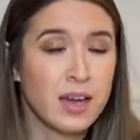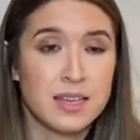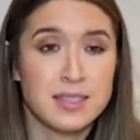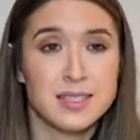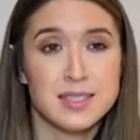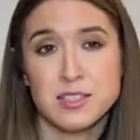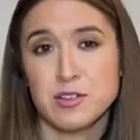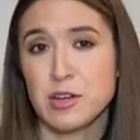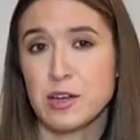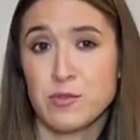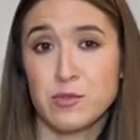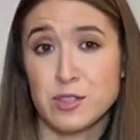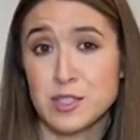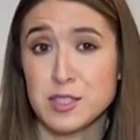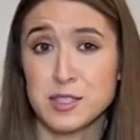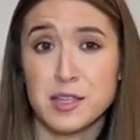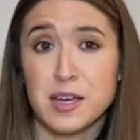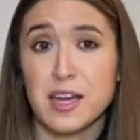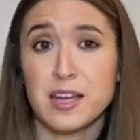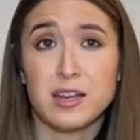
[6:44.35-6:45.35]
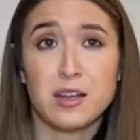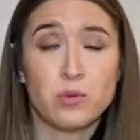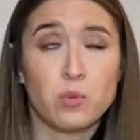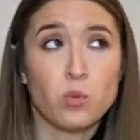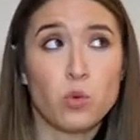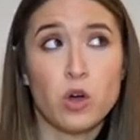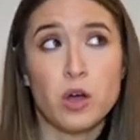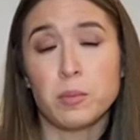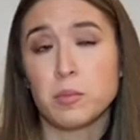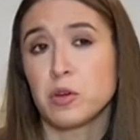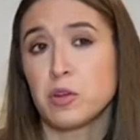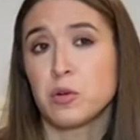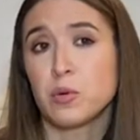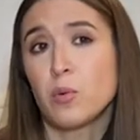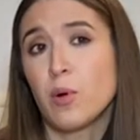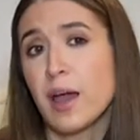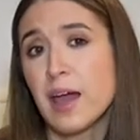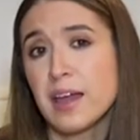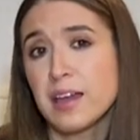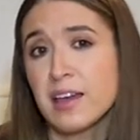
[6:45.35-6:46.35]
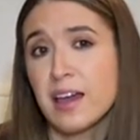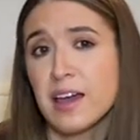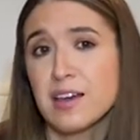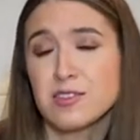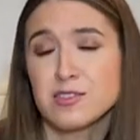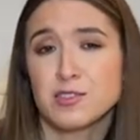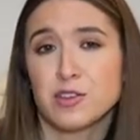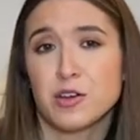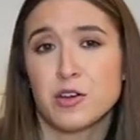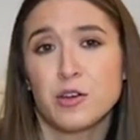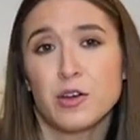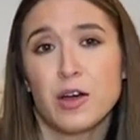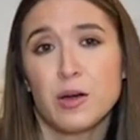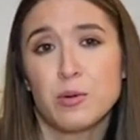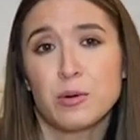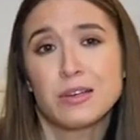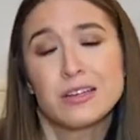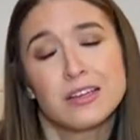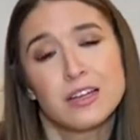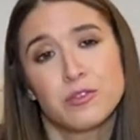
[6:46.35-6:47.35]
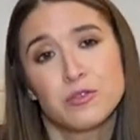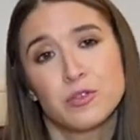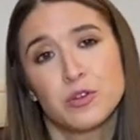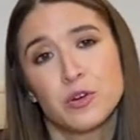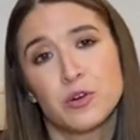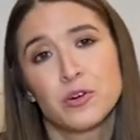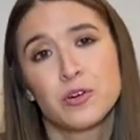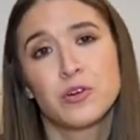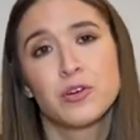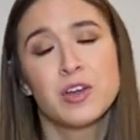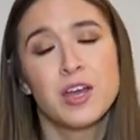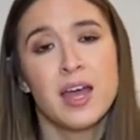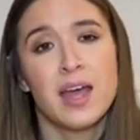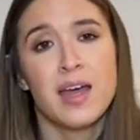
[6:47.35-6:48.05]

I still haven't decided what I'm going to wear yet, so I would love your